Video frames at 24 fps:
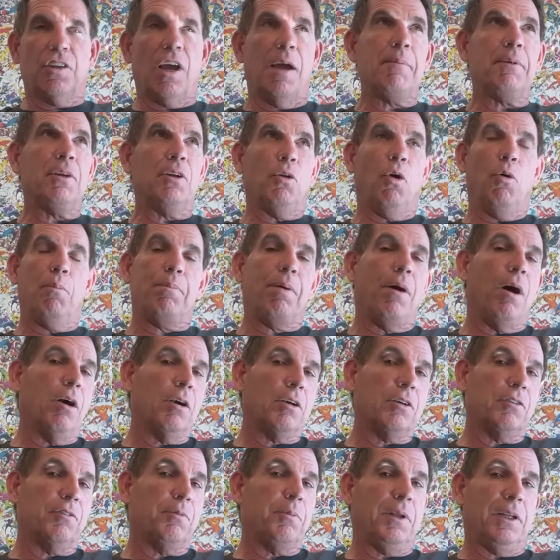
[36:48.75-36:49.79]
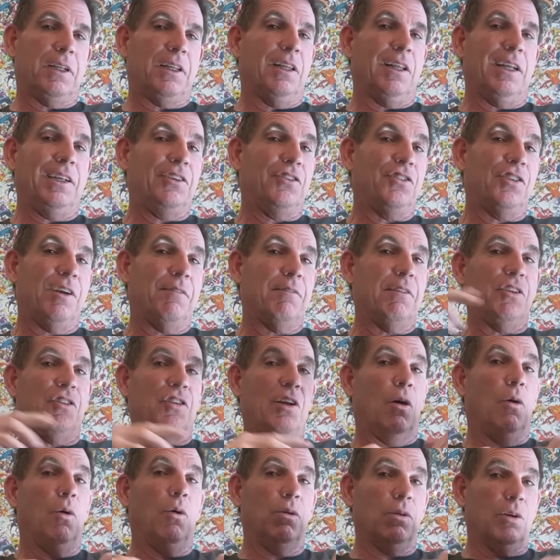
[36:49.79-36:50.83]
because I'm an old punker from like the late
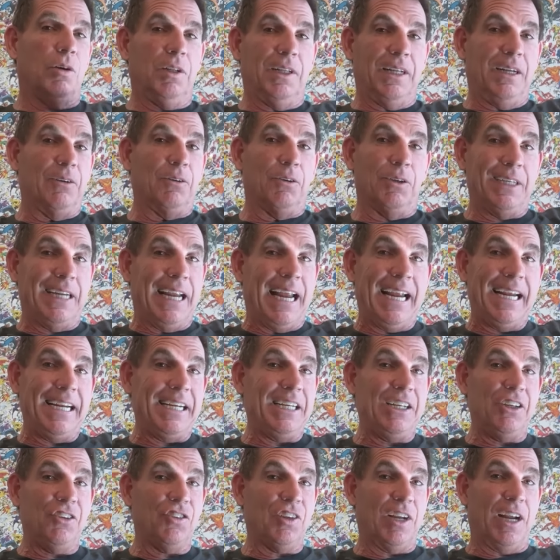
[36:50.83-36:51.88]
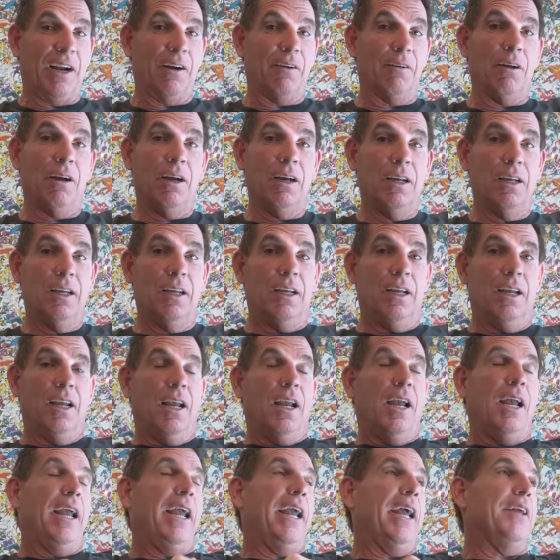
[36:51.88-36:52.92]
'70s, the whole early '80s era,
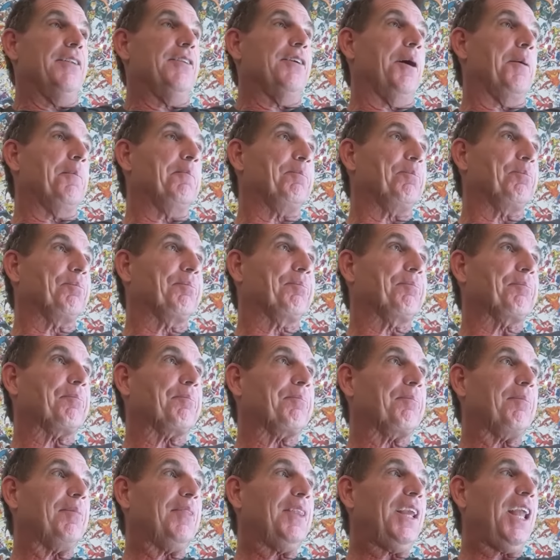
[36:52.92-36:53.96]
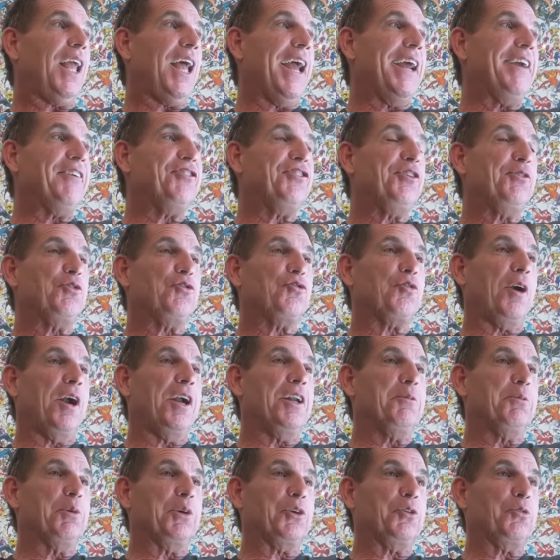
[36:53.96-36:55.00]
and um, she was
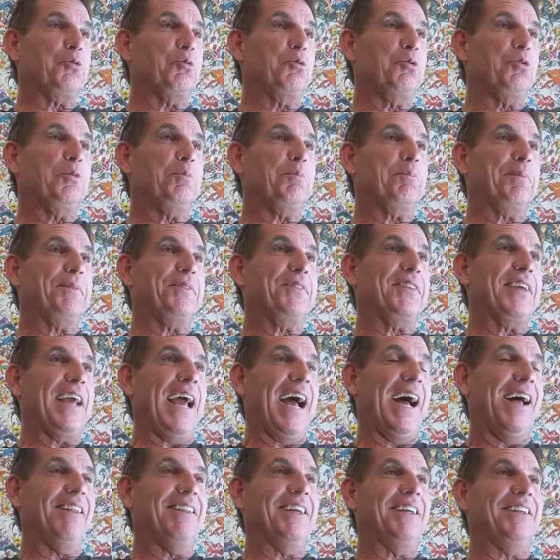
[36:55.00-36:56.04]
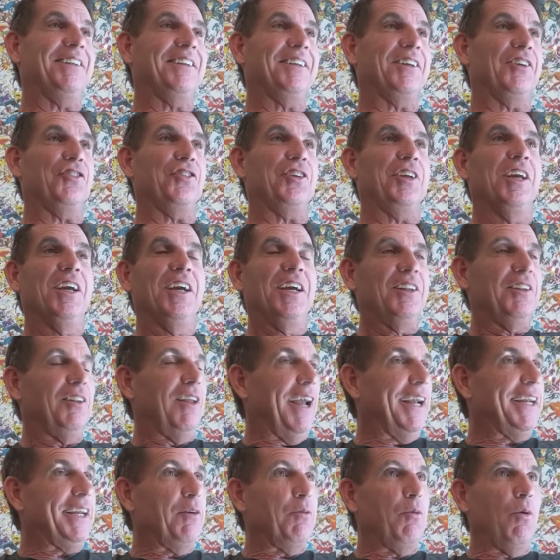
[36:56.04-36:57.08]
trying to recruit talent because,
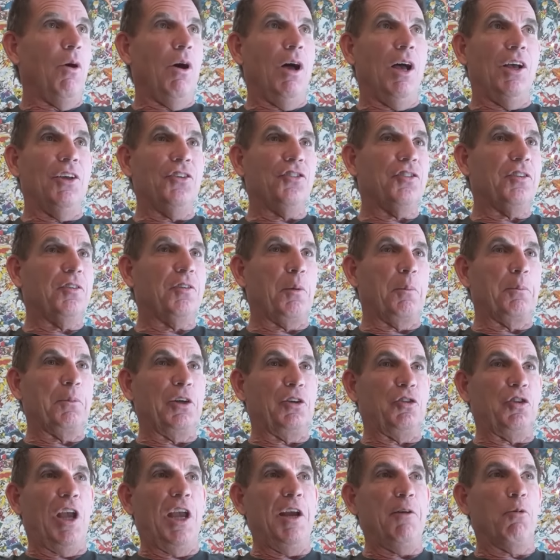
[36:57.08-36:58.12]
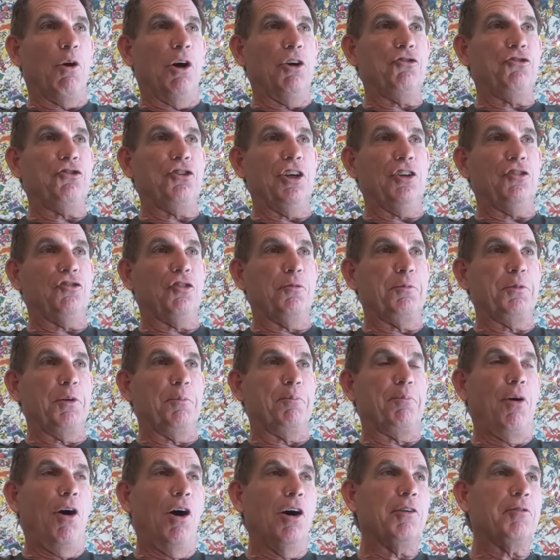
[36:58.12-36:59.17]
like it was, so I'm like, hey, why don't you get some
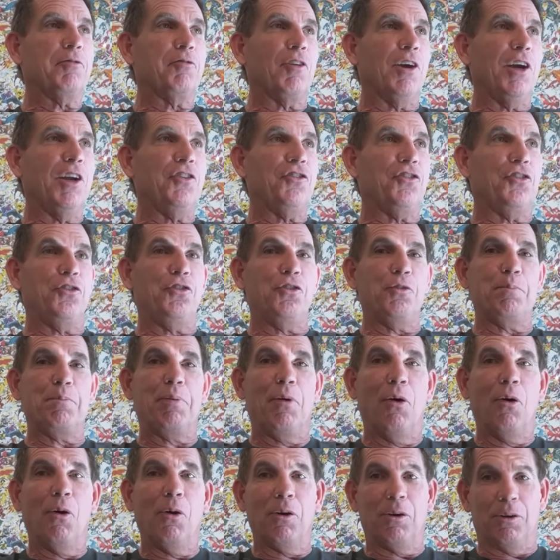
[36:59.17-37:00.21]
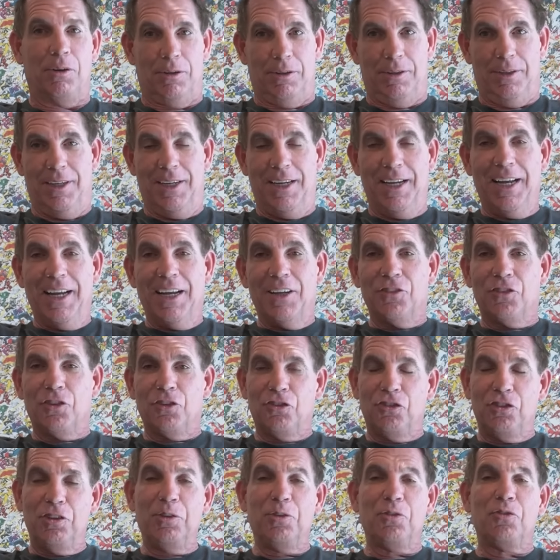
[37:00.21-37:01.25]
of your punk friends to do porn?
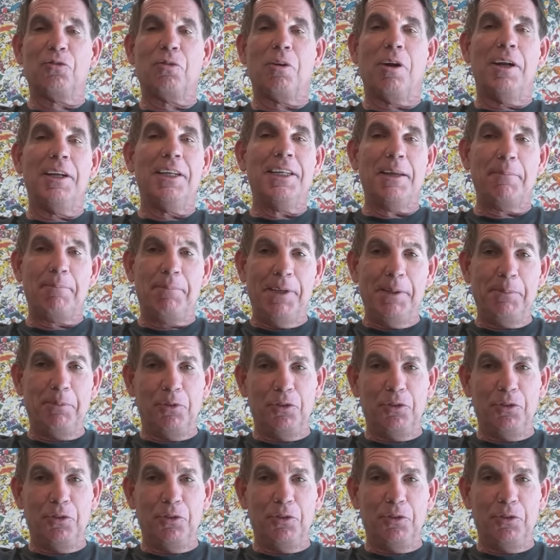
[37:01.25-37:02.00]
So she was trying to get